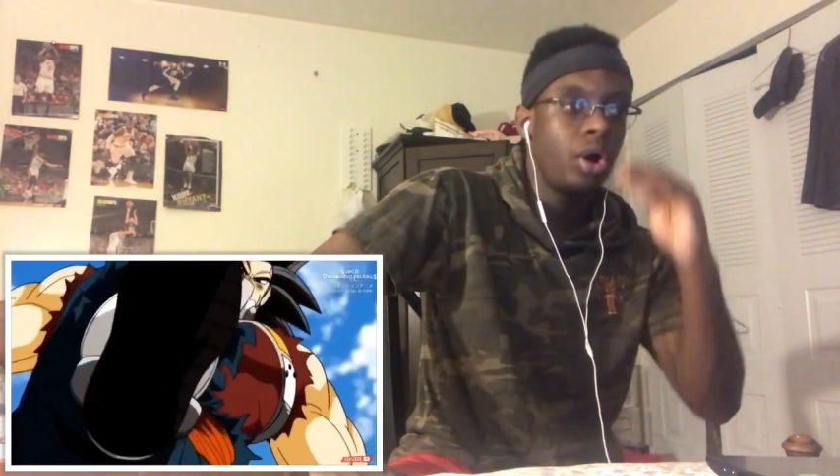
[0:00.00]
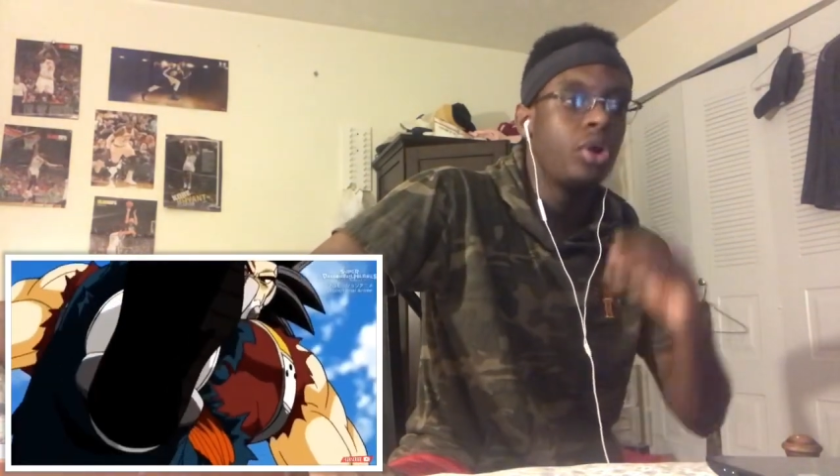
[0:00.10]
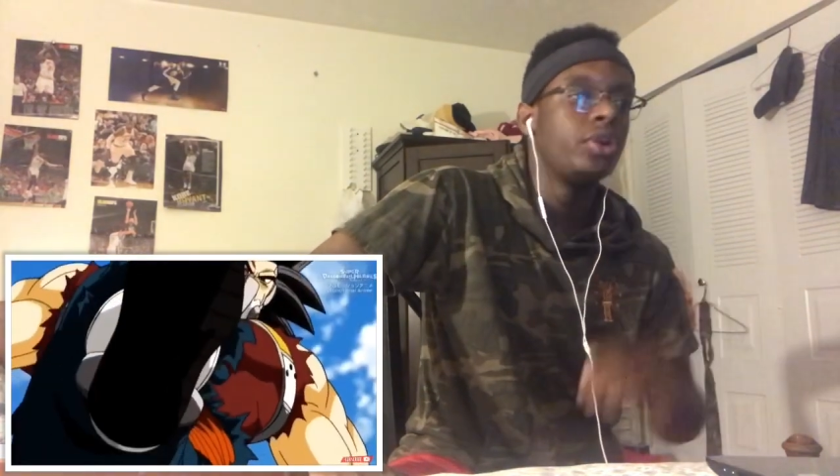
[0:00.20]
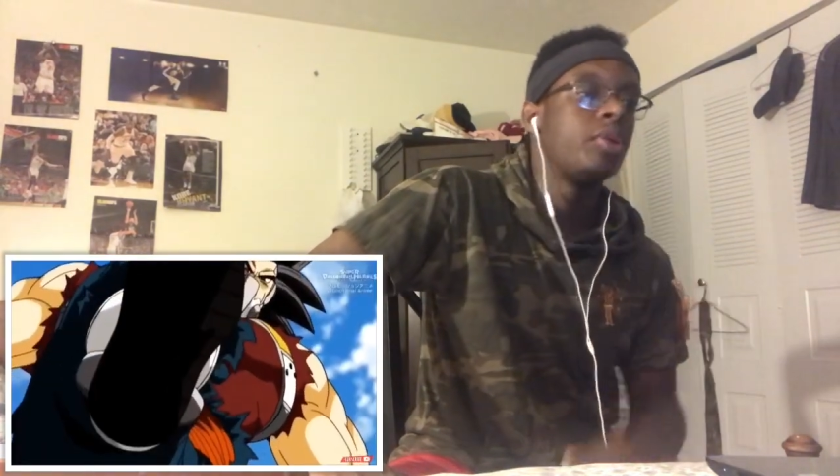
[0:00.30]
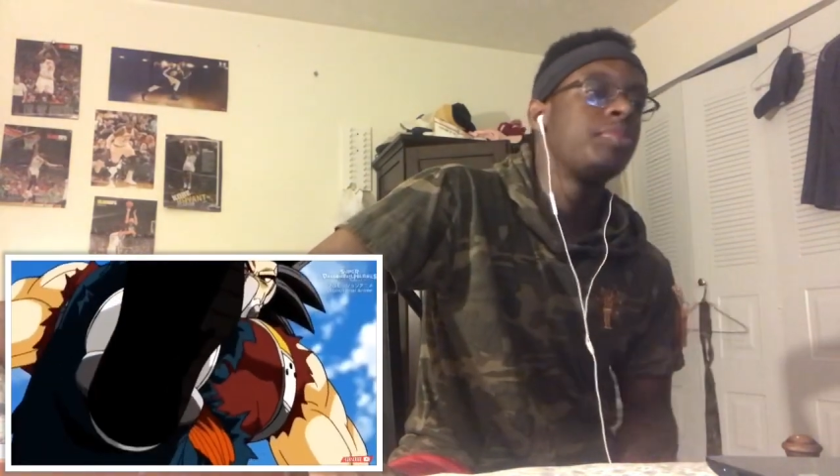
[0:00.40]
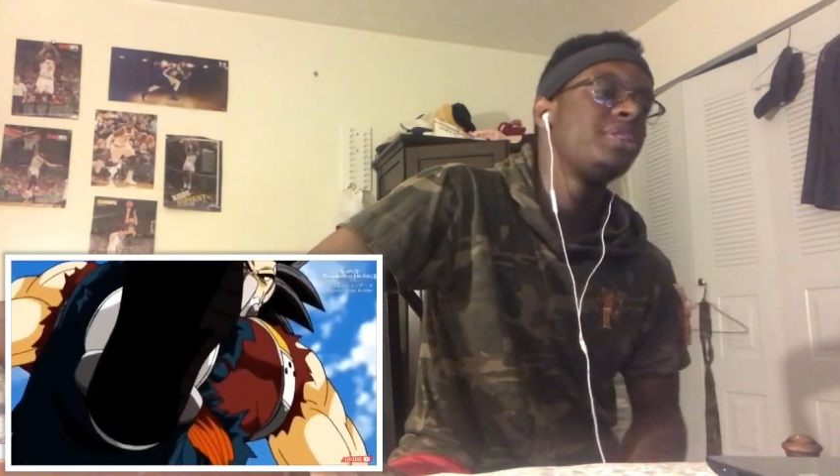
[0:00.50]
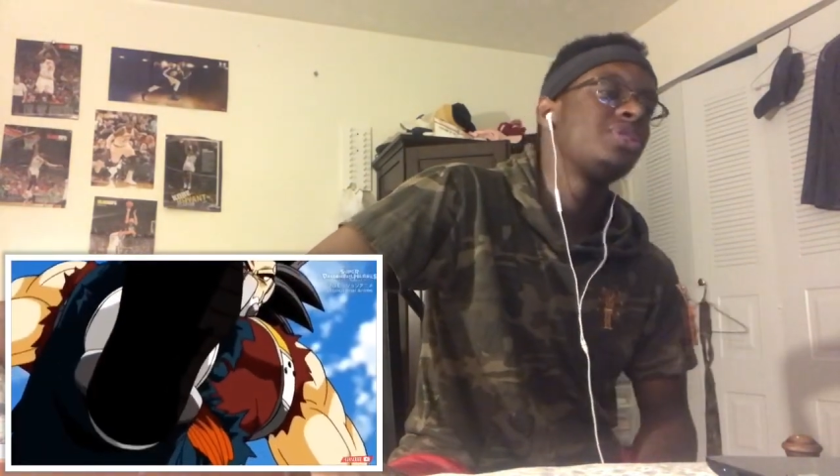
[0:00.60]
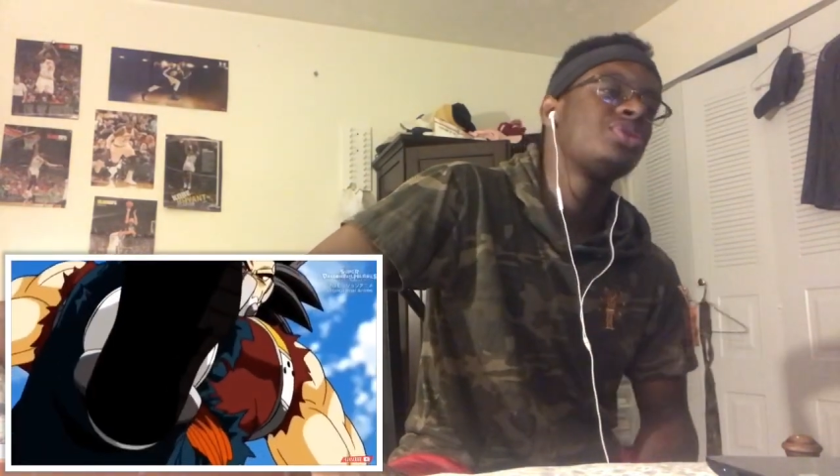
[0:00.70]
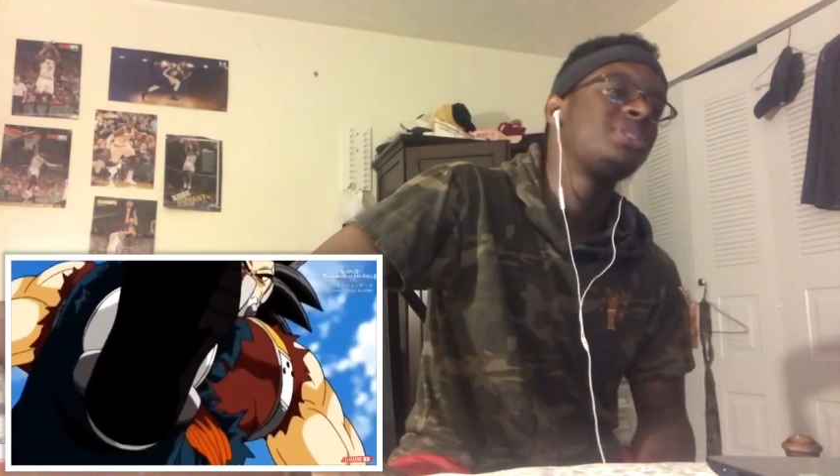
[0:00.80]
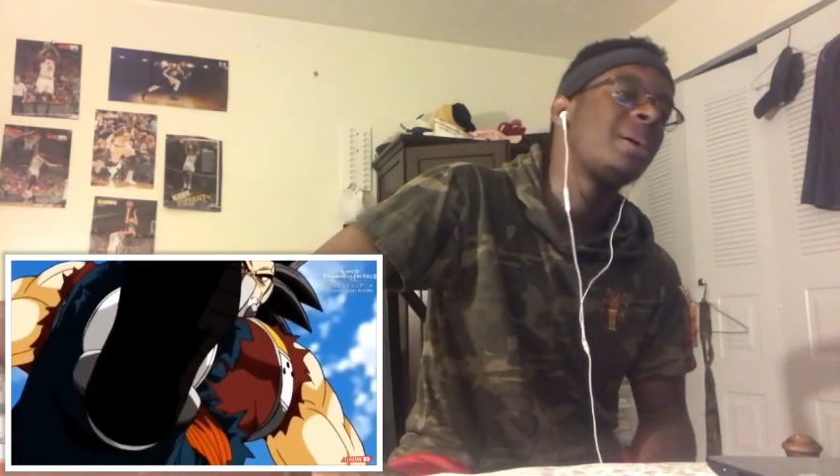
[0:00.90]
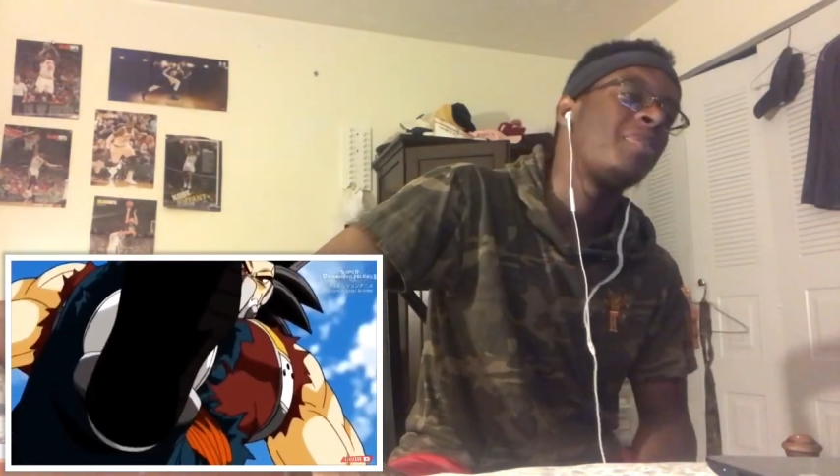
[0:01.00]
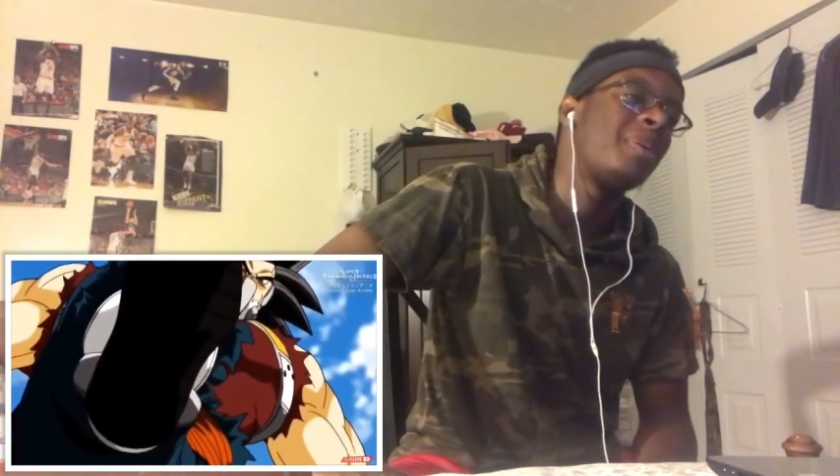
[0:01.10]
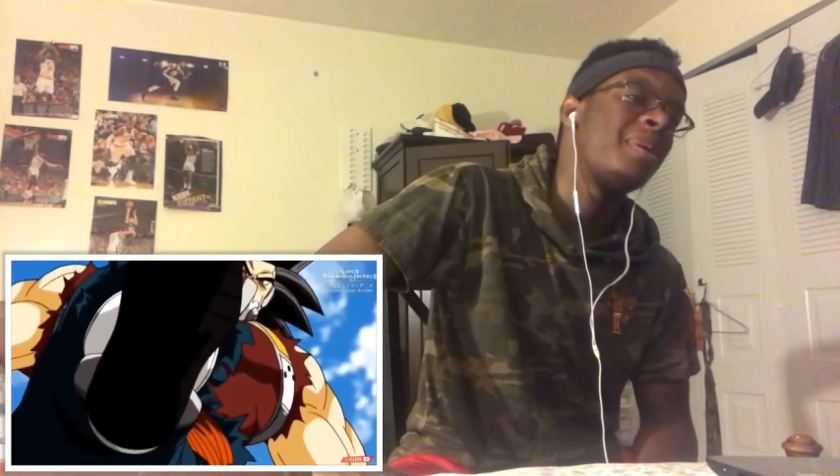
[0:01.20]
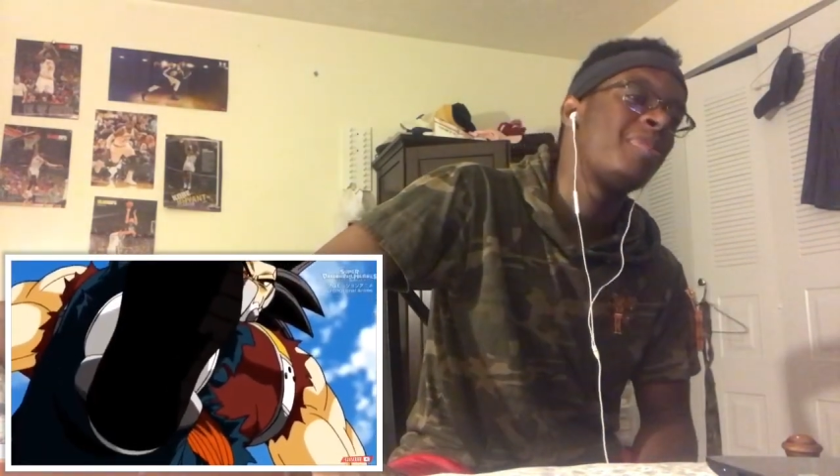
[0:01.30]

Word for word: Oh, no, please, don't step on